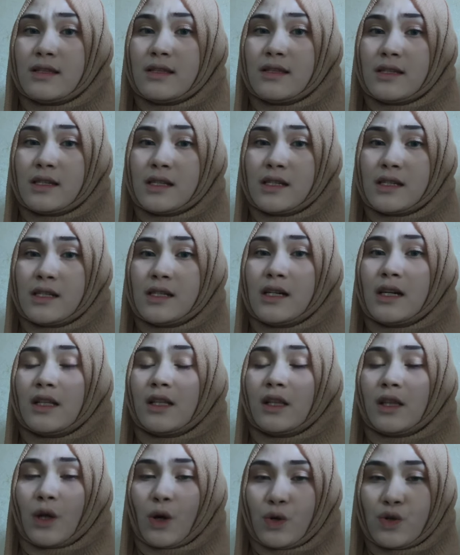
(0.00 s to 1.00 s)
the
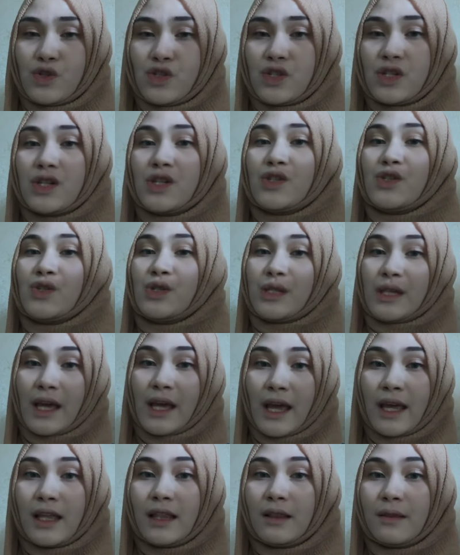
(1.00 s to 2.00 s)
announcer
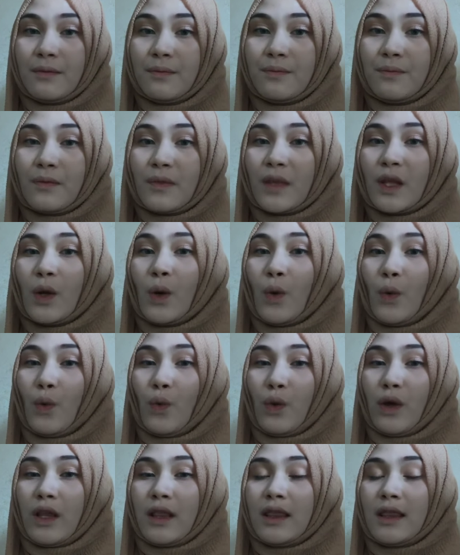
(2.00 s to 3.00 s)
said,
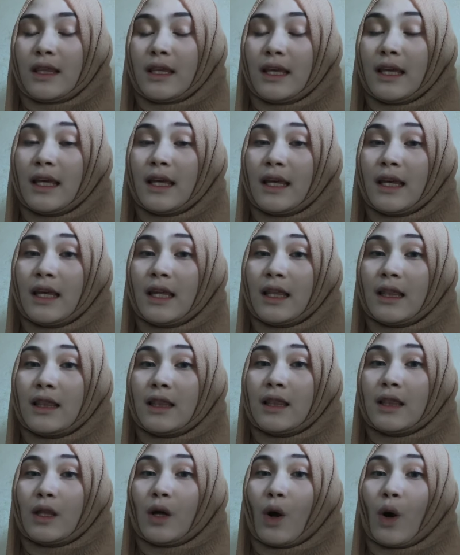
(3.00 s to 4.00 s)
with it
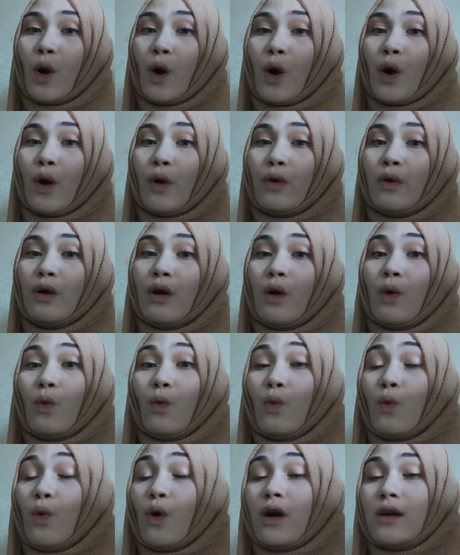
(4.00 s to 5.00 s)
or
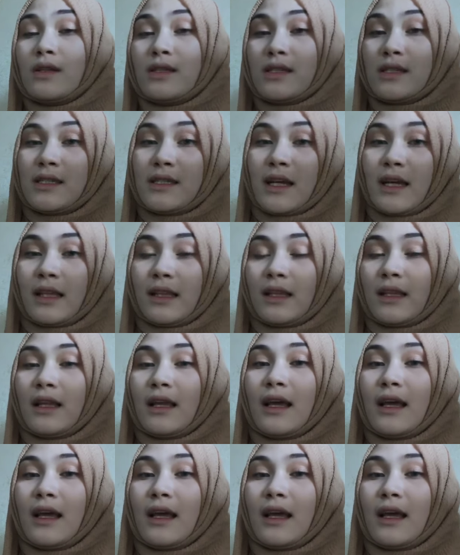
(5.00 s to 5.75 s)
words that.